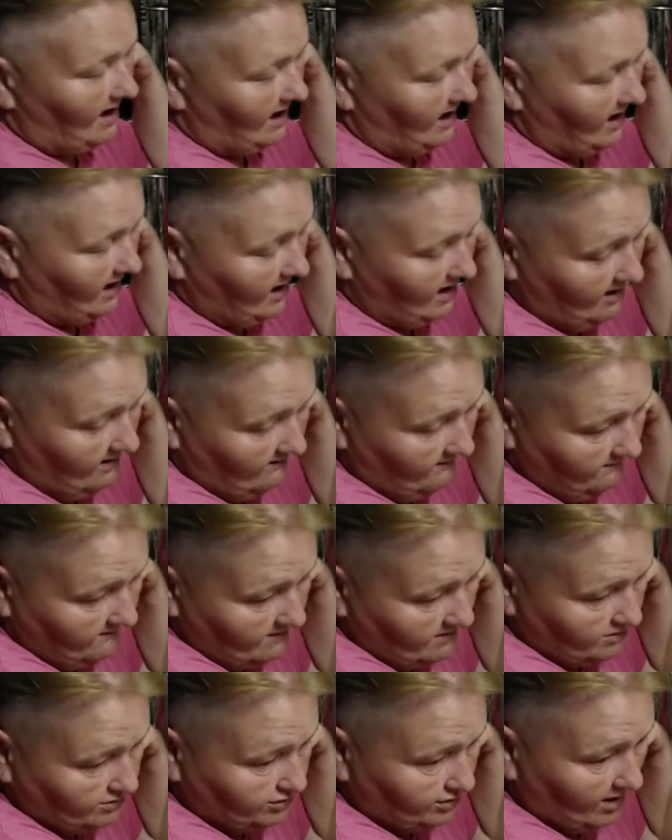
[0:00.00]

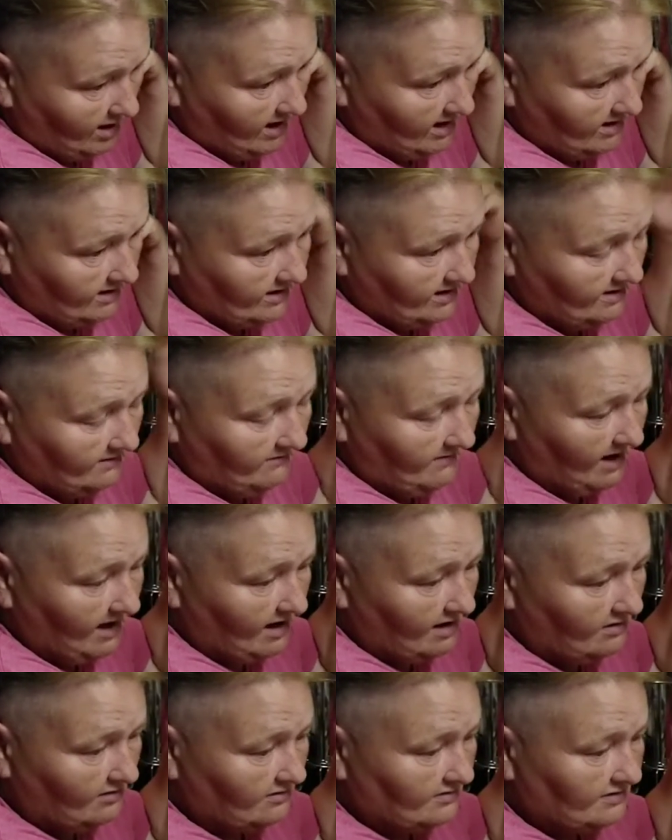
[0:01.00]
have dried them
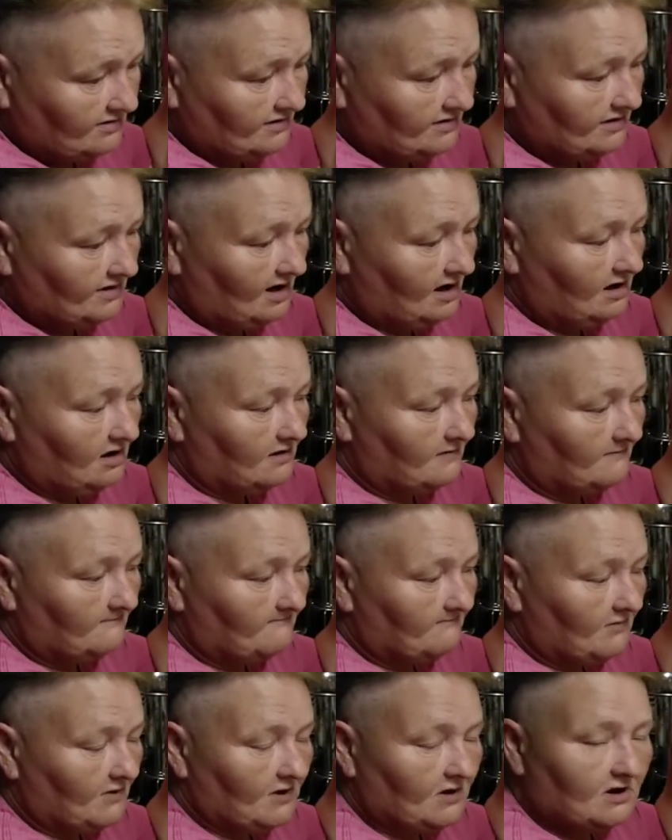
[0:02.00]
out some.